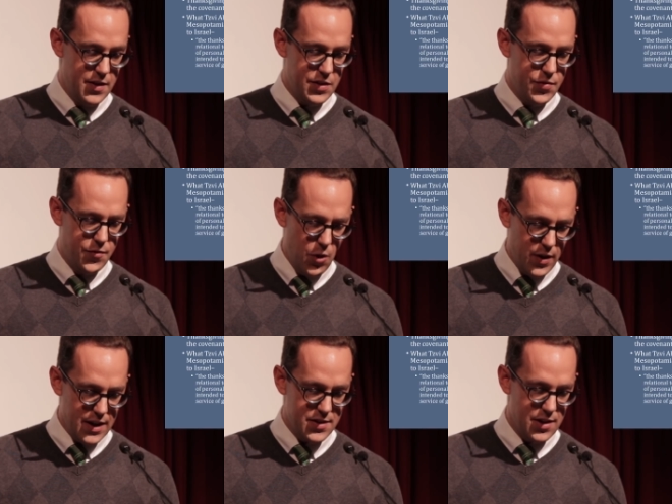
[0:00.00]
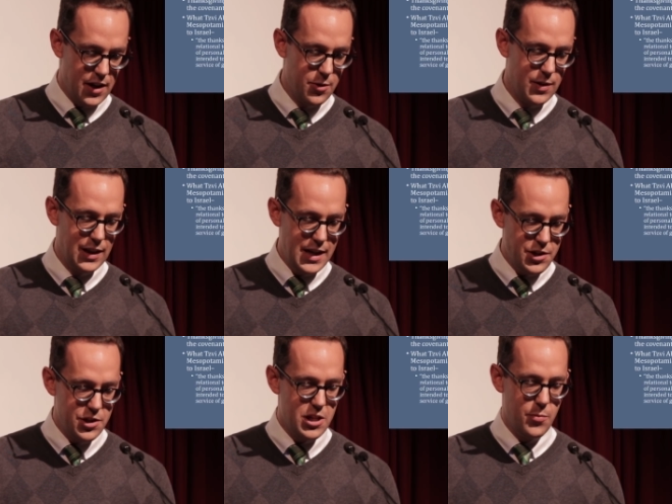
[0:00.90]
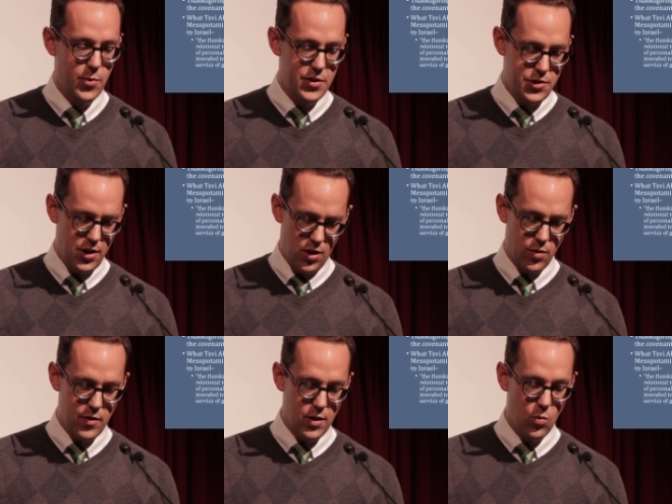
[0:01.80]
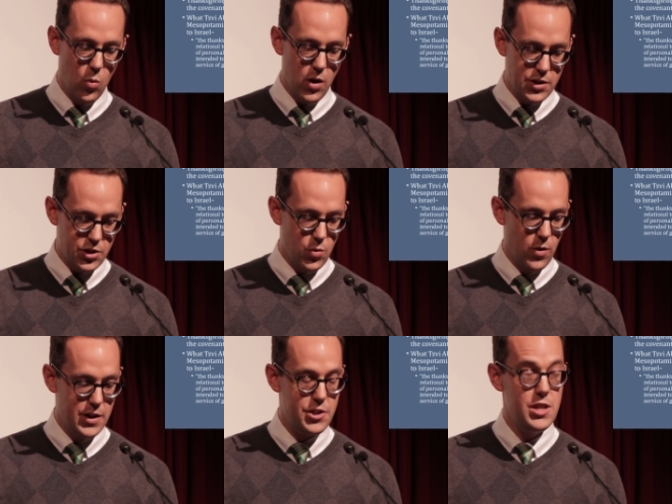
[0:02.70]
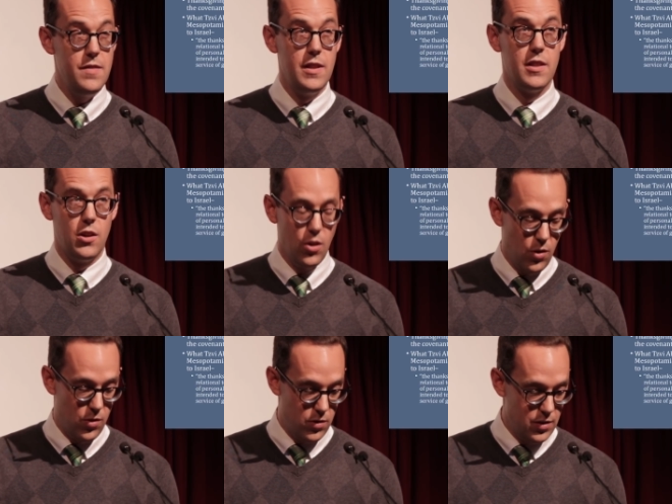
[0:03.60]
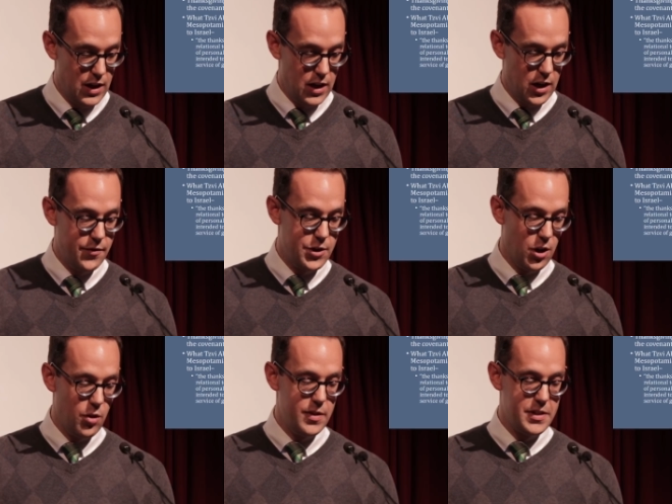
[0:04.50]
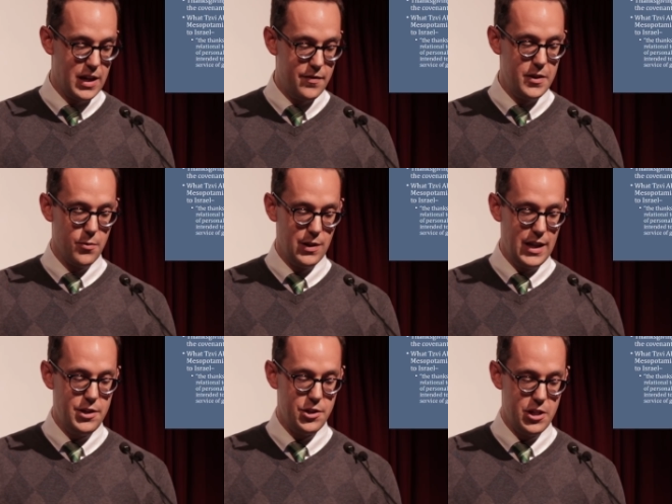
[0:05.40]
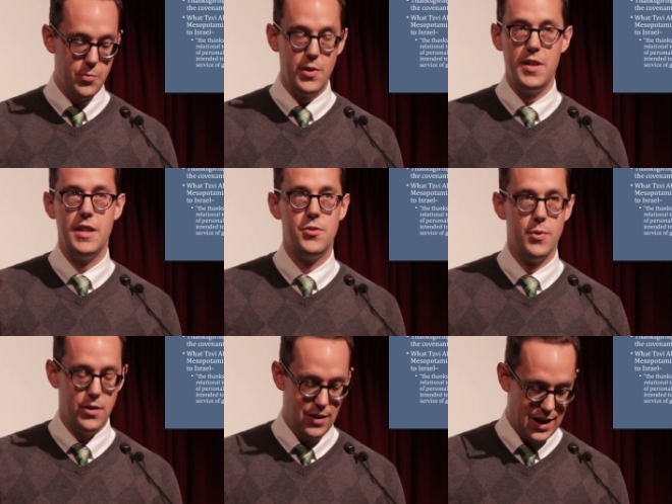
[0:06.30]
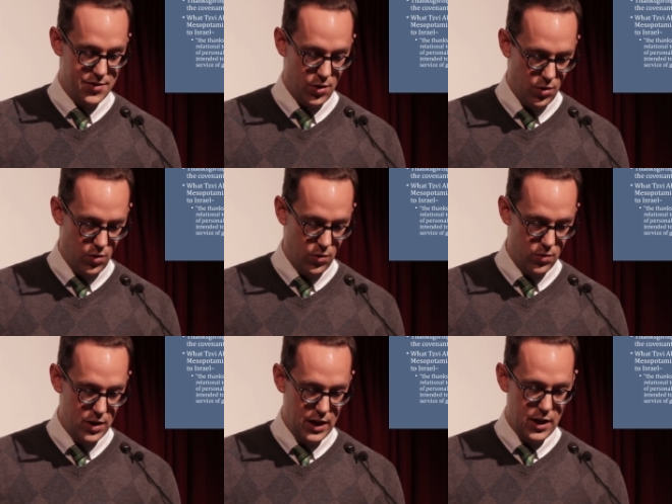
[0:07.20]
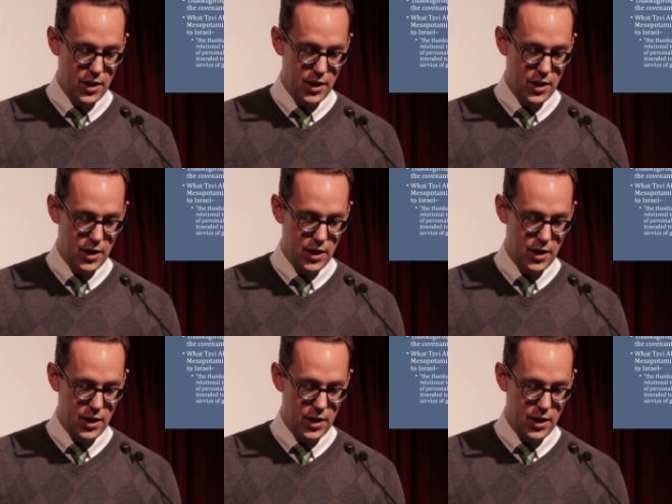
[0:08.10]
This focus on a relationship with Jehovah worked toward achieving the goal of Jehovah's covenant relationship with Israel as a whole.